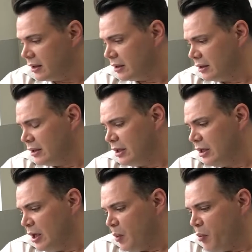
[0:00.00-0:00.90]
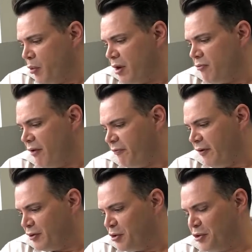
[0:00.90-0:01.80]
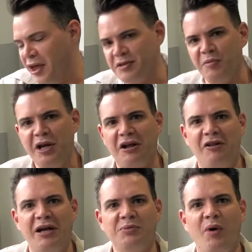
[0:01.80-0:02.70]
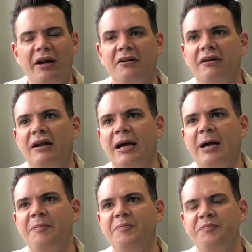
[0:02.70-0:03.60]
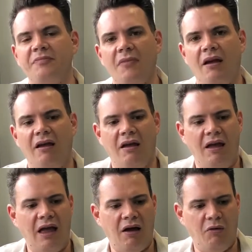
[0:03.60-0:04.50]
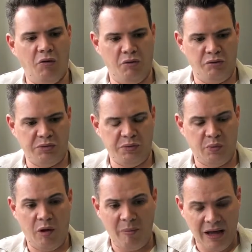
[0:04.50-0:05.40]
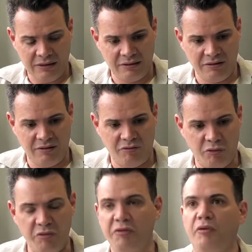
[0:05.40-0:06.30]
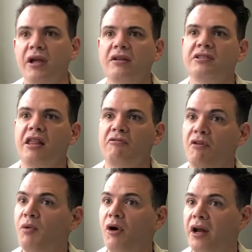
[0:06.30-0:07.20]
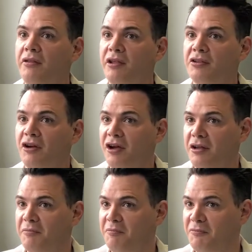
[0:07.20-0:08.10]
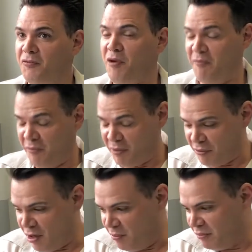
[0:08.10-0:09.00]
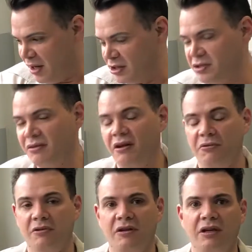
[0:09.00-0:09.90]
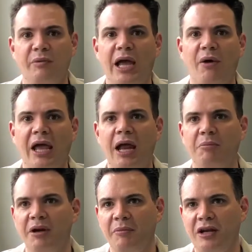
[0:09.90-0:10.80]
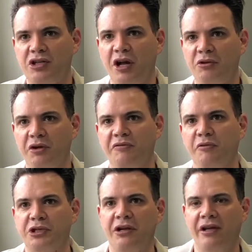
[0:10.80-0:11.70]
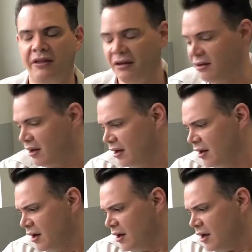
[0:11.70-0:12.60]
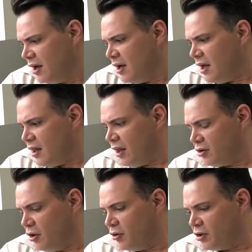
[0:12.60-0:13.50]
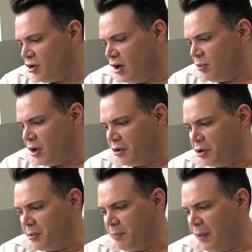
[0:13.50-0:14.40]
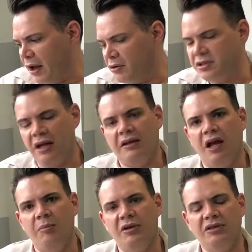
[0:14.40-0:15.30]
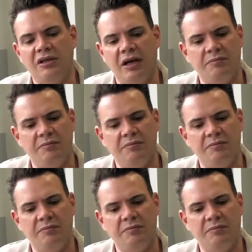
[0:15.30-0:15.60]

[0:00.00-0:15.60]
in a pretty rough 2,000 metre class 1, and our horse was well backed and drew 3 and sat 3 wide the entire trip from 3, but managed, I thought, here we go again, but it managed to hold on fortunately, and that turned the tide, and we got a little bit back on Saturday, but